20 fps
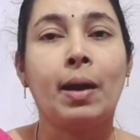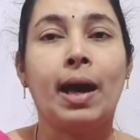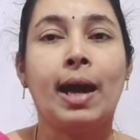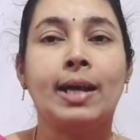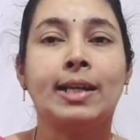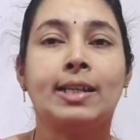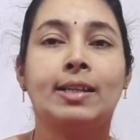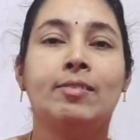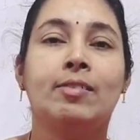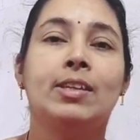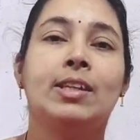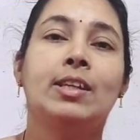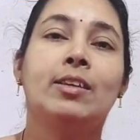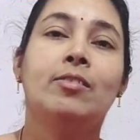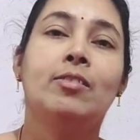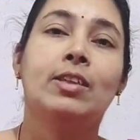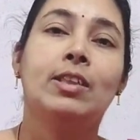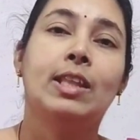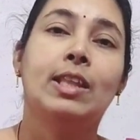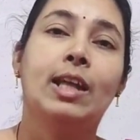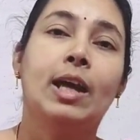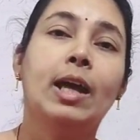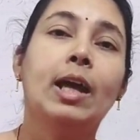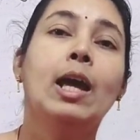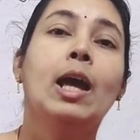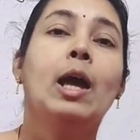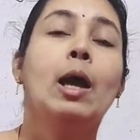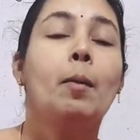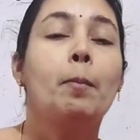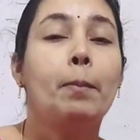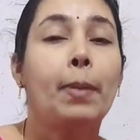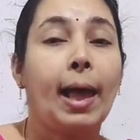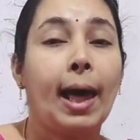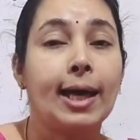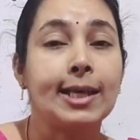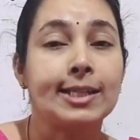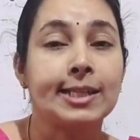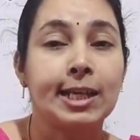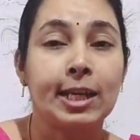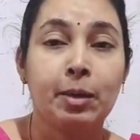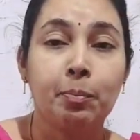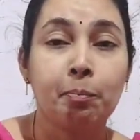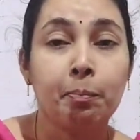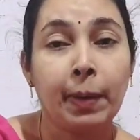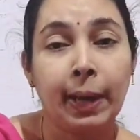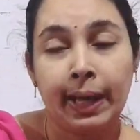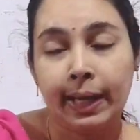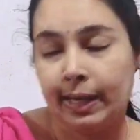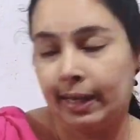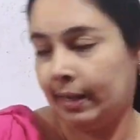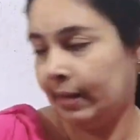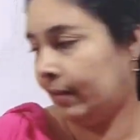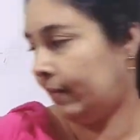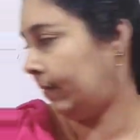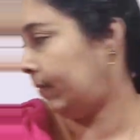activity with a plastic pen.